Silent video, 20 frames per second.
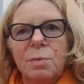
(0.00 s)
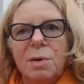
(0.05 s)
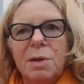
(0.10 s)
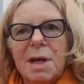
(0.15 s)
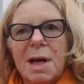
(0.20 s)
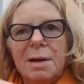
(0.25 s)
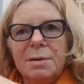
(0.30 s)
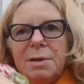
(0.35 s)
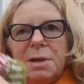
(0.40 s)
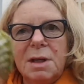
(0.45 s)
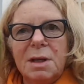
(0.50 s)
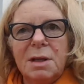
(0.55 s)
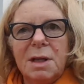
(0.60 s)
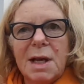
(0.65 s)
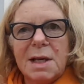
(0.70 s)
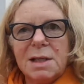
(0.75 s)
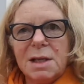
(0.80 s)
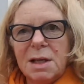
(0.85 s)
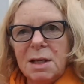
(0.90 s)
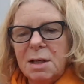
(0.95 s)
without it
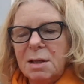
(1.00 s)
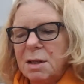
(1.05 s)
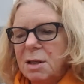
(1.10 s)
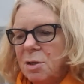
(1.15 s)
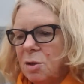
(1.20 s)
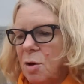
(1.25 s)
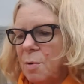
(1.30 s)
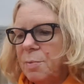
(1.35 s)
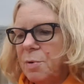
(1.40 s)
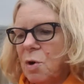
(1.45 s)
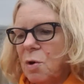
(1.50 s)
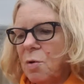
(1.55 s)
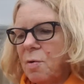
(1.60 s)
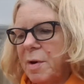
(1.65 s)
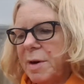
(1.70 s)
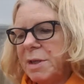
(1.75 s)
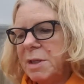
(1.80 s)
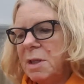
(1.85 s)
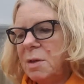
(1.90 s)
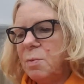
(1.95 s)
getting
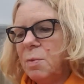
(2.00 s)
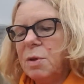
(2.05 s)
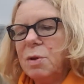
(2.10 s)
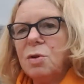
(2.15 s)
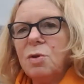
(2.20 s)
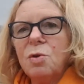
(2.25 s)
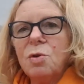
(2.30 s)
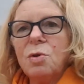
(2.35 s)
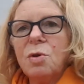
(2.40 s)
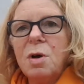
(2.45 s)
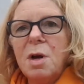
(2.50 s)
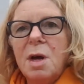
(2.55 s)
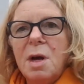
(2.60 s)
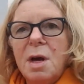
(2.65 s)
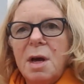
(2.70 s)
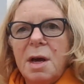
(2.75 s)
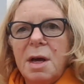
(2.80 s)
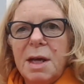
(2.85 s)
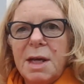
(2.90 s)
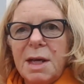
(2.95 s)
discombobulated with your
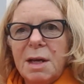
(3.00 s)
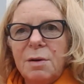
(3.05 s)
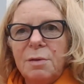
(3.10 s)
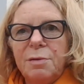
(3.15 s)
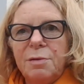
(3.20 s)
heel